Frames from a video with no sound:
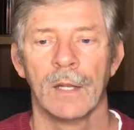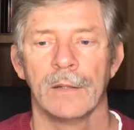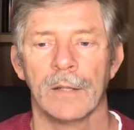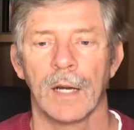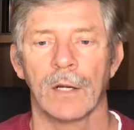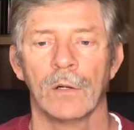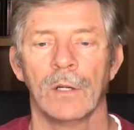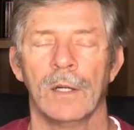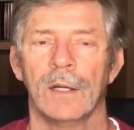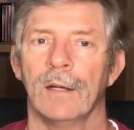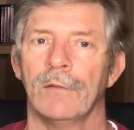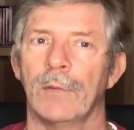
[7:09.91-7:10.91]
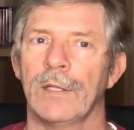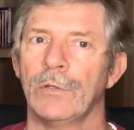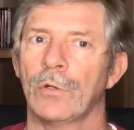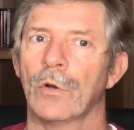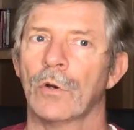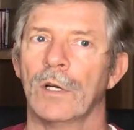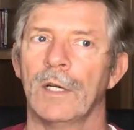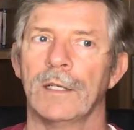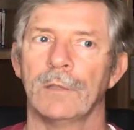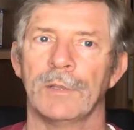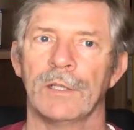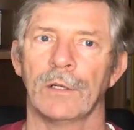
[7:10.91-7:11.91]
Now, when you go a little
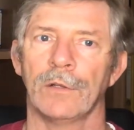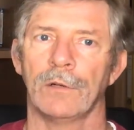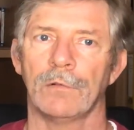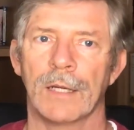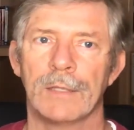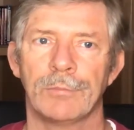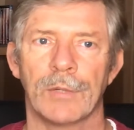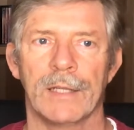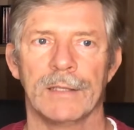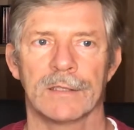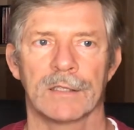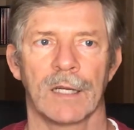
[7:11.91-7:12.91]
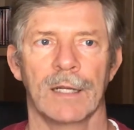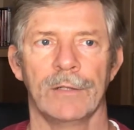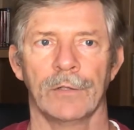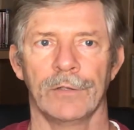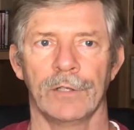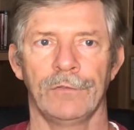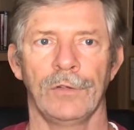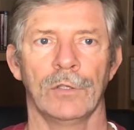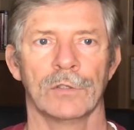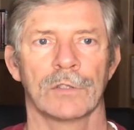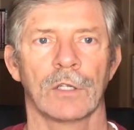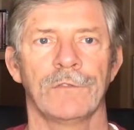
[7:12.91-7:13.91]
bit on the right brain side, on the
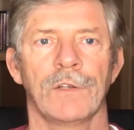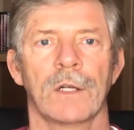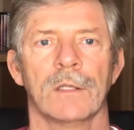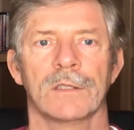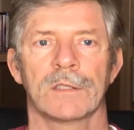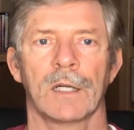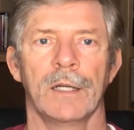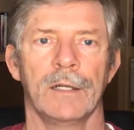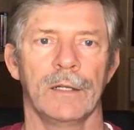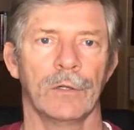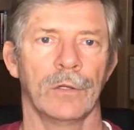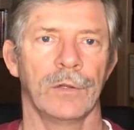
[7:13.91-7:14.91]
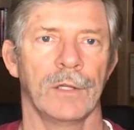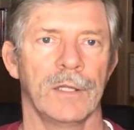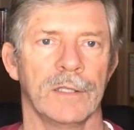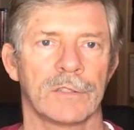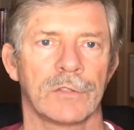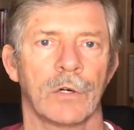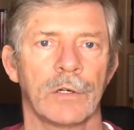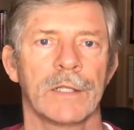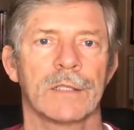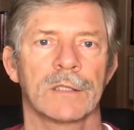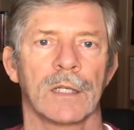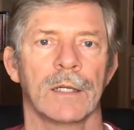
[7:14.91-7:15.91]
philosophical side and on the historic
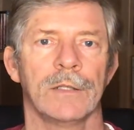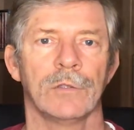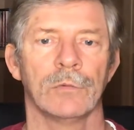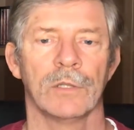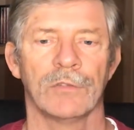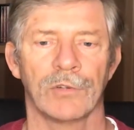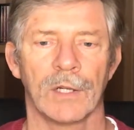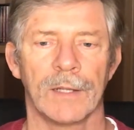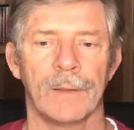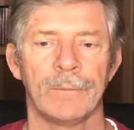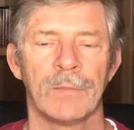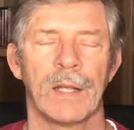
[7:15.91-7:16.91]
side, you will find